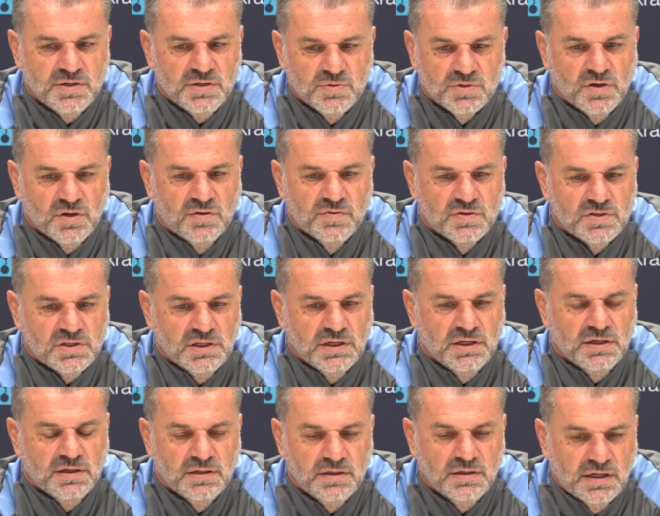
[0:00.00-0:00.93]
He was
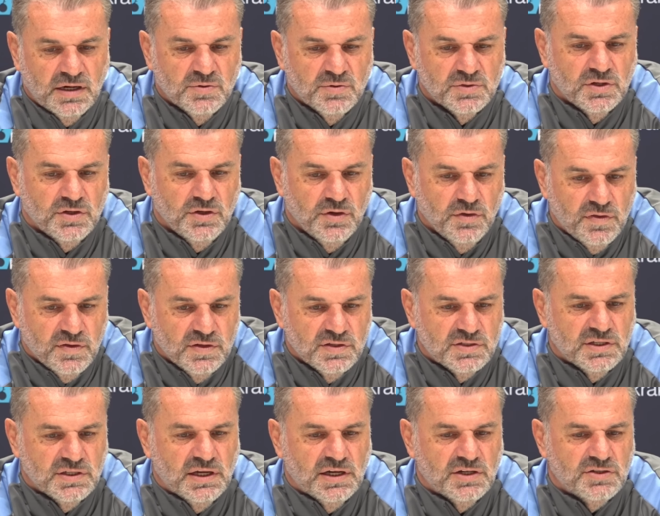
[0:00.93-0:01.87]
obviously, he was a youth
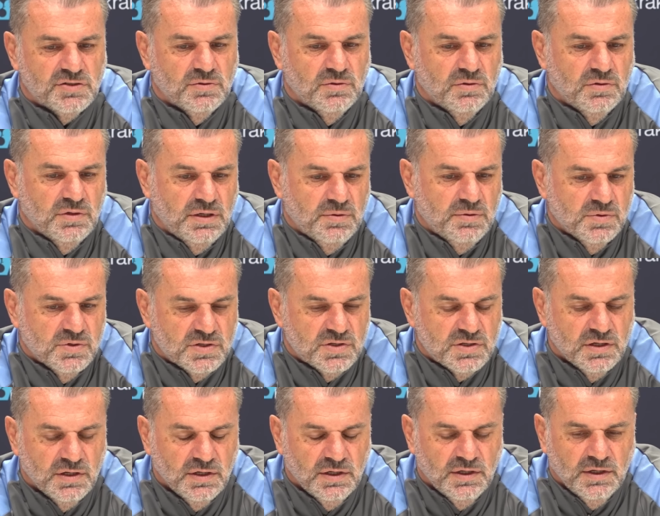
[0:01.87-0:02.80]
international. He
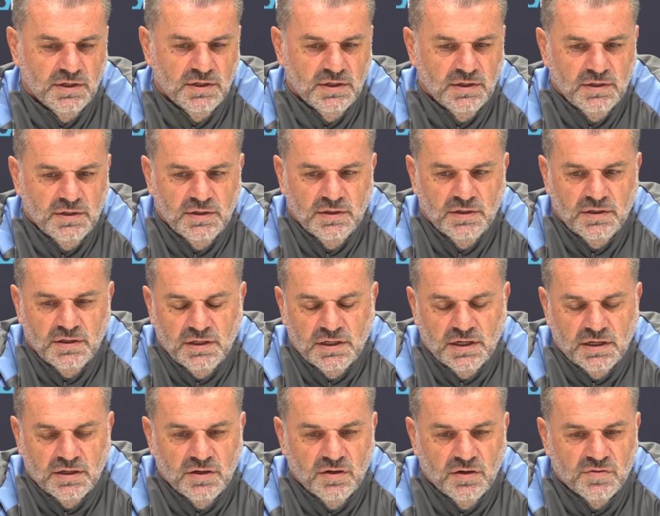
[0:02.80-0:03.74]
was,
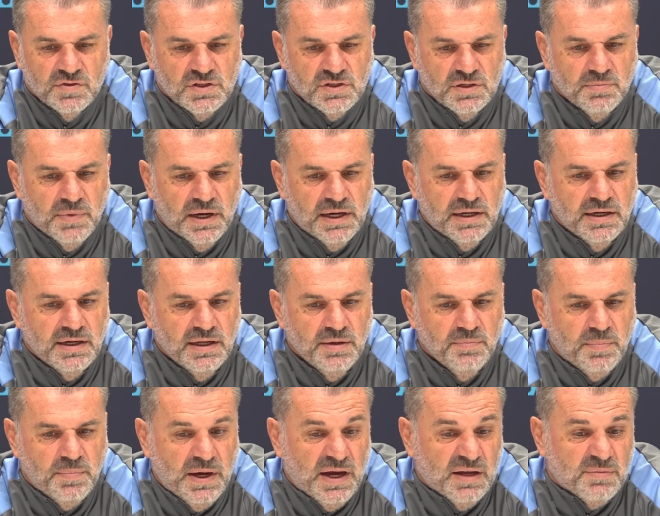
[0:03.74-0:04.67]
he obviously made an
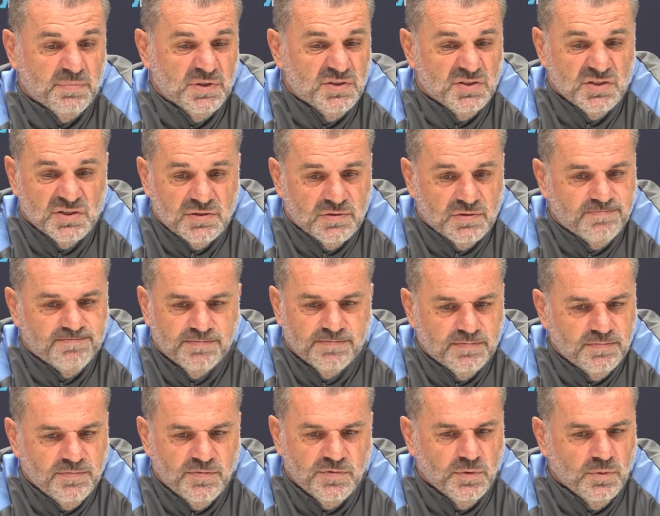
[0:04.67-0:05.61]
impact, but just,
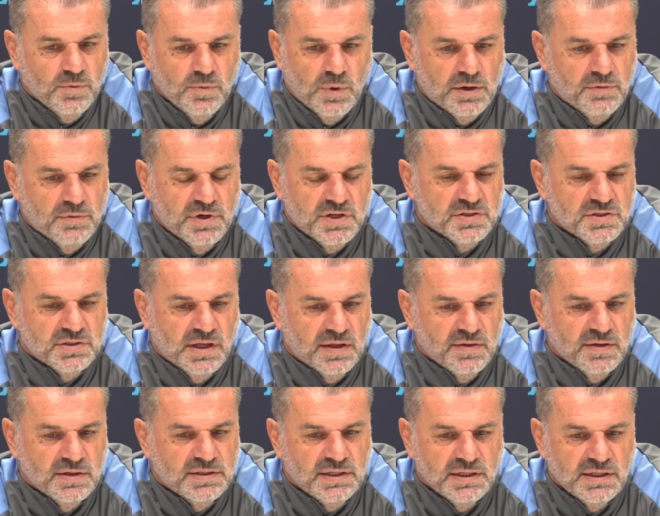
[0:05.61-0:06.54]
for one reason or
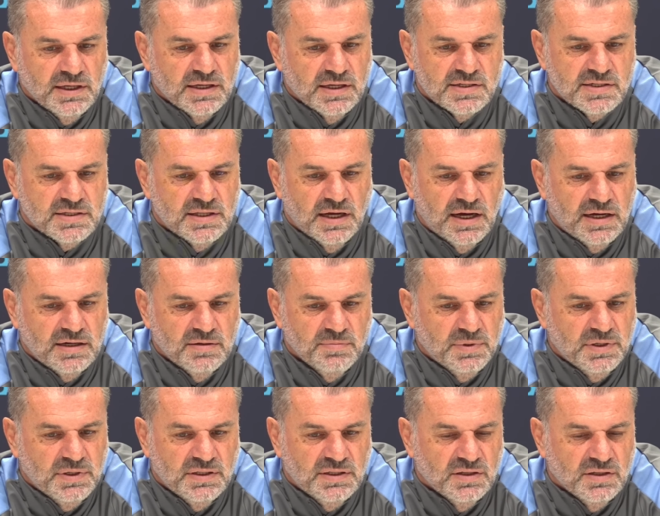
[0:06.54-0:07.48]
another, it didn't get started,
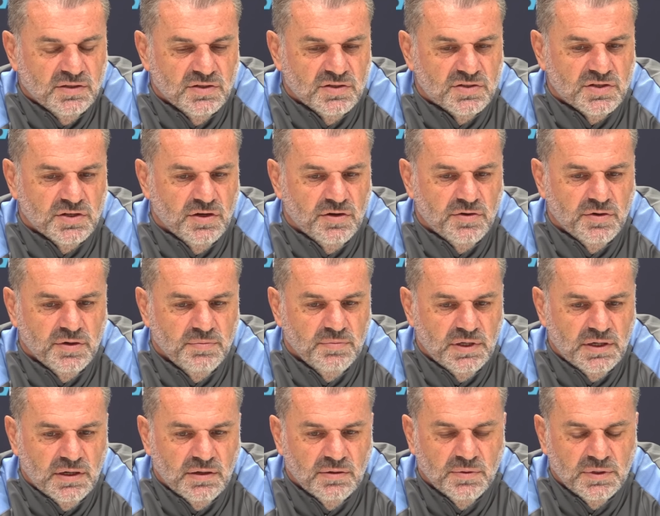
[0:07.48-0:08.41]
but it didn't deter him.
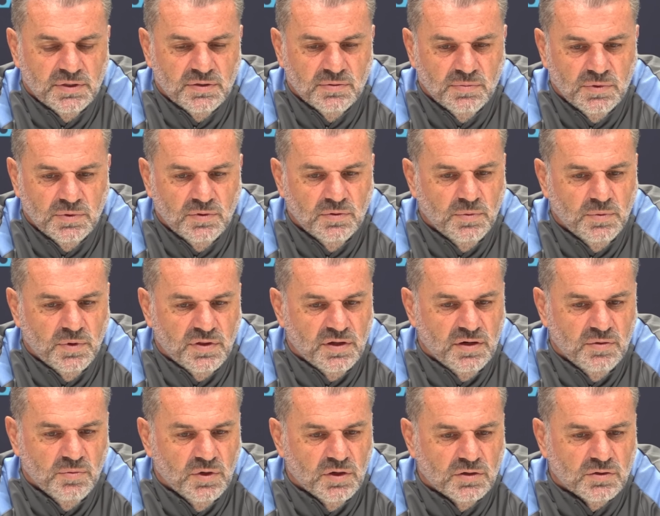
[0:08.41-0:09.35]
He went to Bournemouth
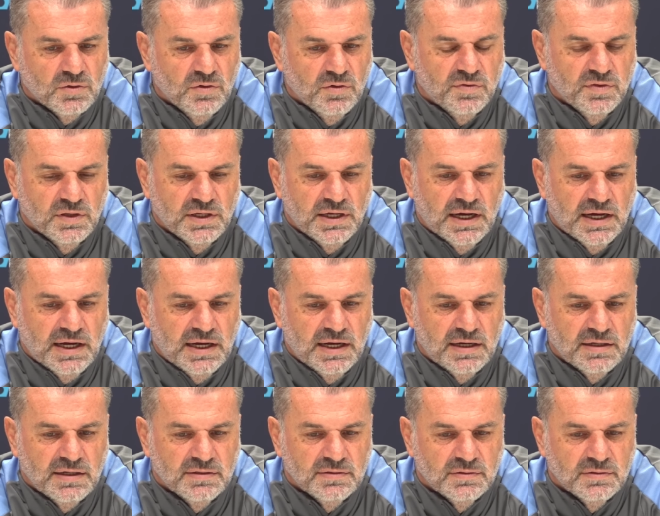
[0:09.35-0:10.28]
and he worked awfully
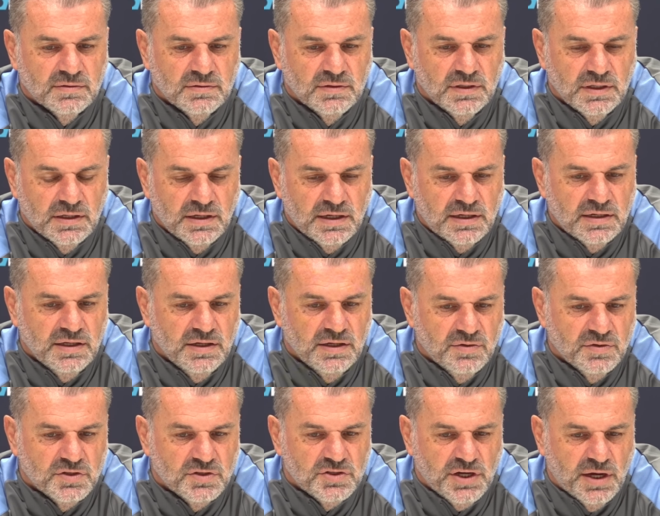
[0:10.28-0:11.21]
hard and had a
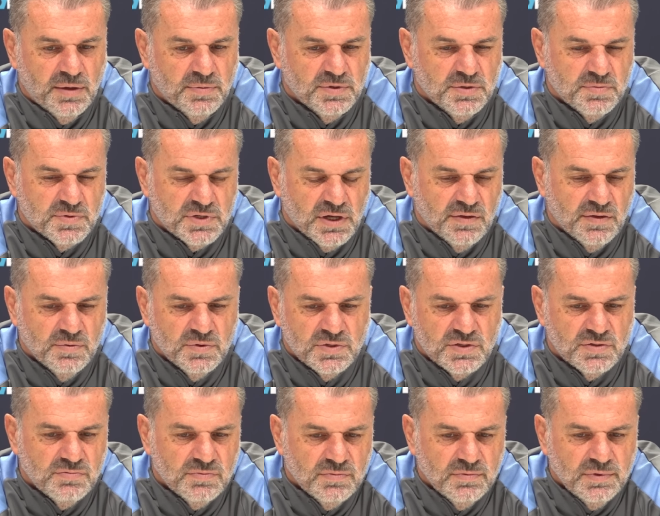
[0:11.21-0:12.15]
year in the Championship. So there
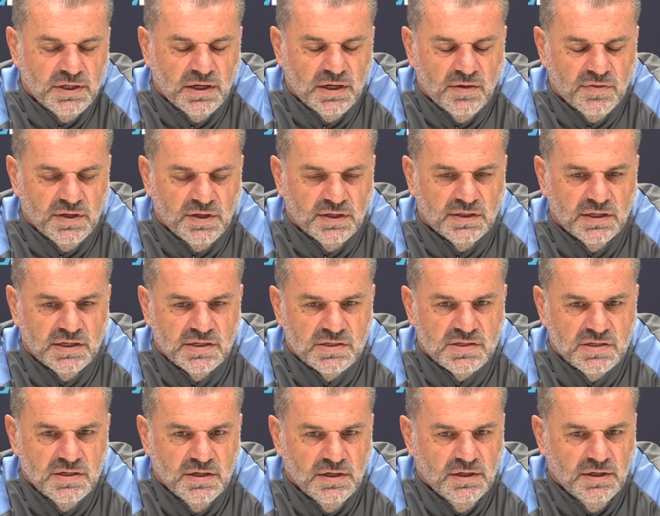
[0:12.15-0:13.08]
was, I think
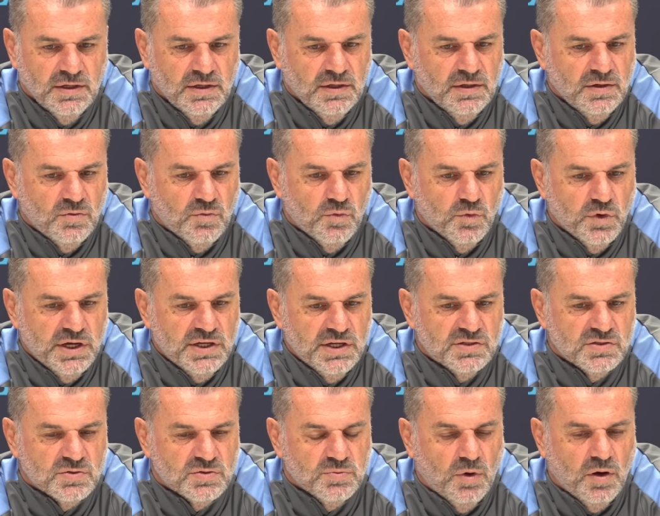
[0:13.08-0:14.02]
there's
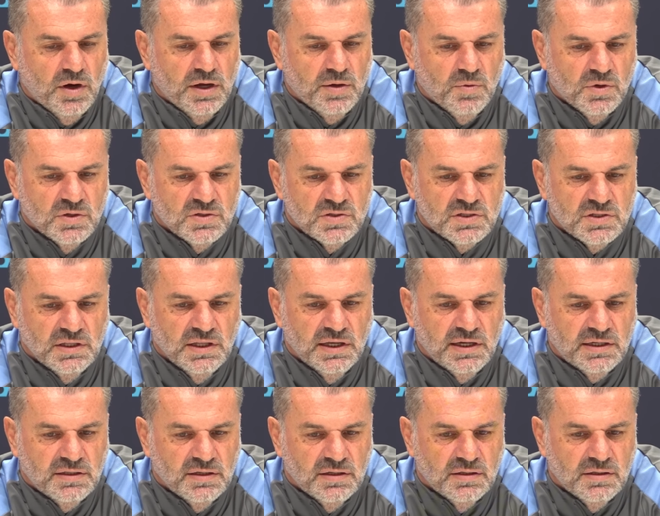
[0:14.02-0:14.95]
reasons why he wasn't
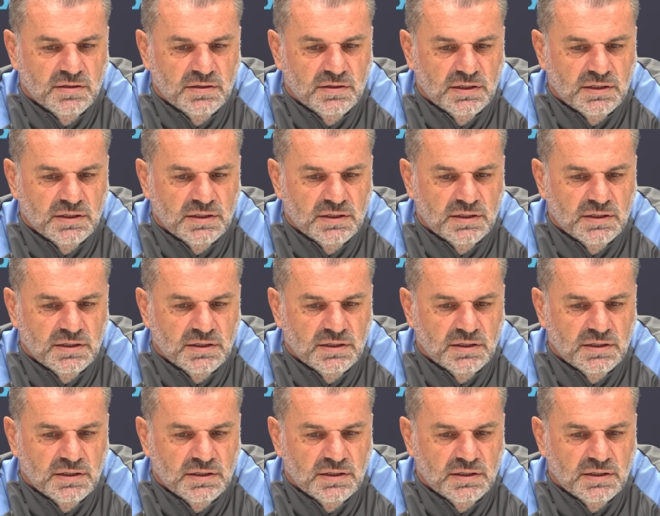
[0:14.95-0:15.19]
selected.